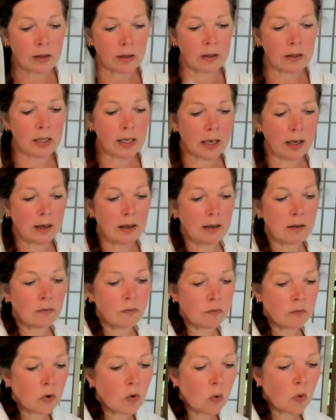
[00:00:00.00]
Yeah,
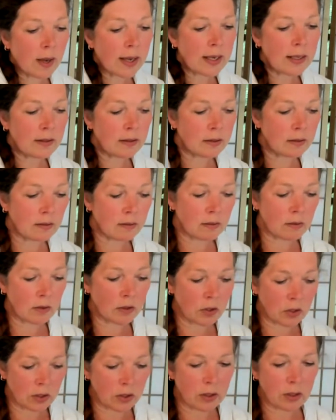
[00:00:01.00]
quite
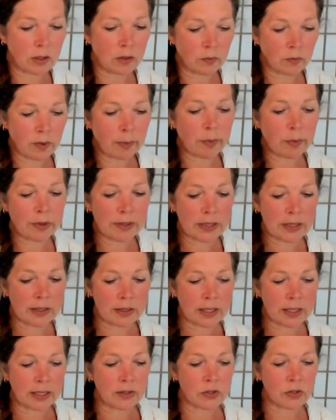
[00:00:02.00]
good
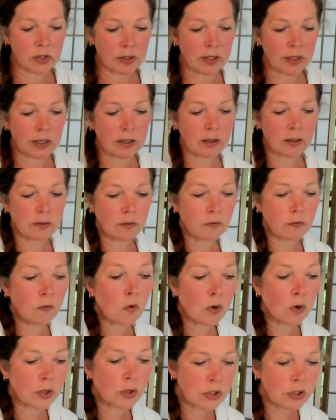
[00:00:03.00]
representation there
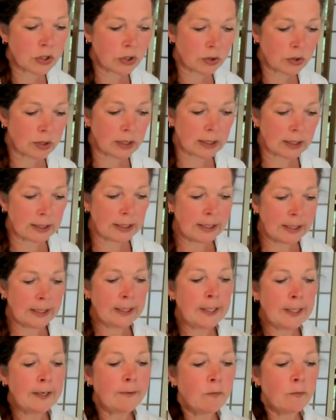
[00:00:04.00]
for sure.
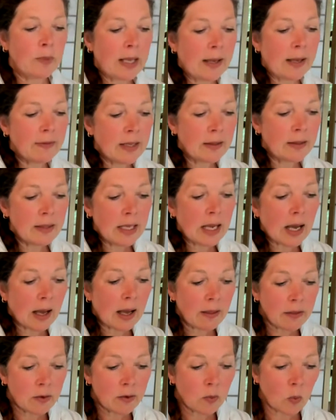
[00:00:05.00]
And then the
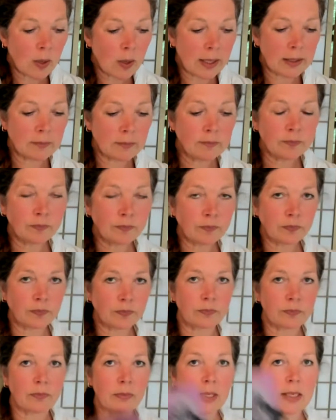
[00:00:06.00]
other one
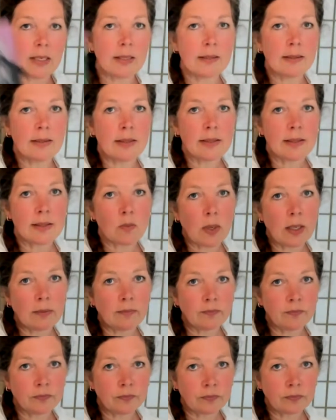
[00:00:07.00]
is this
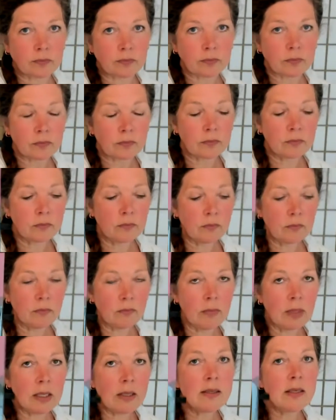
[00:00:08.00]
one.
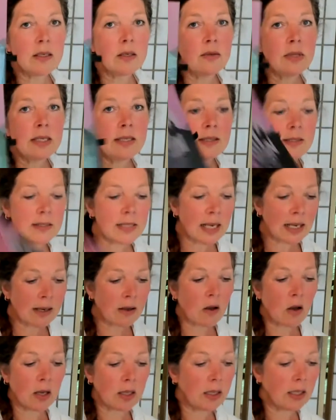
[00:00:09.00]
So this deck,
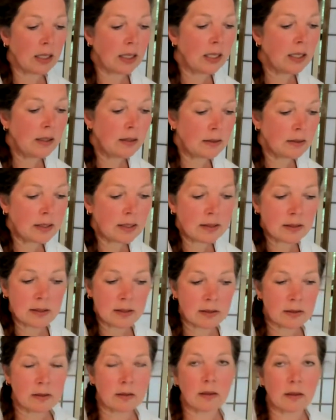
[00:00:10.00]
oddly,
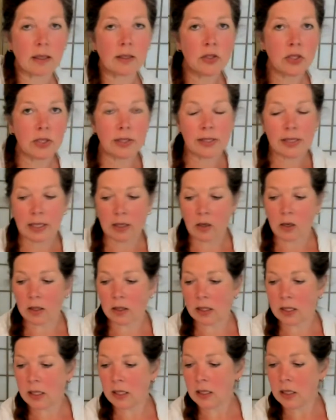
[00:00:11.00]
I shouldn't say
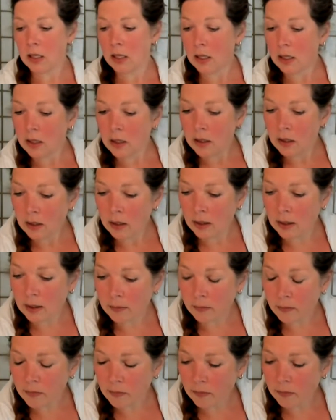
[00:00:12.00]
oddly,
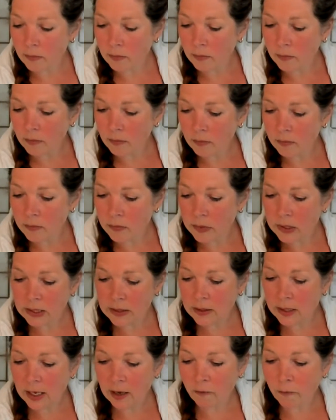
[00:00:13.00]

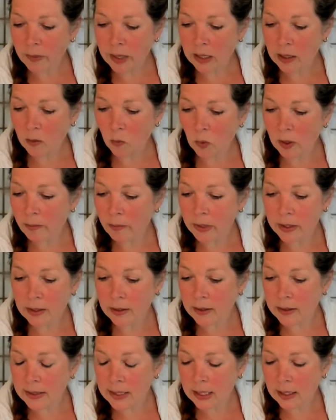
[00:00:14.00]
doesn't have many women in
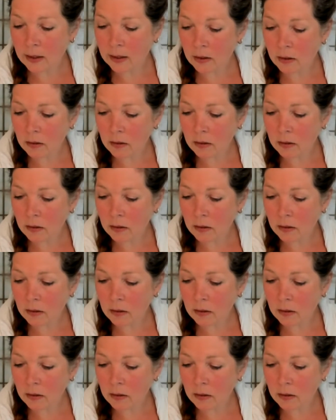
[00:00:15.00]
the deck.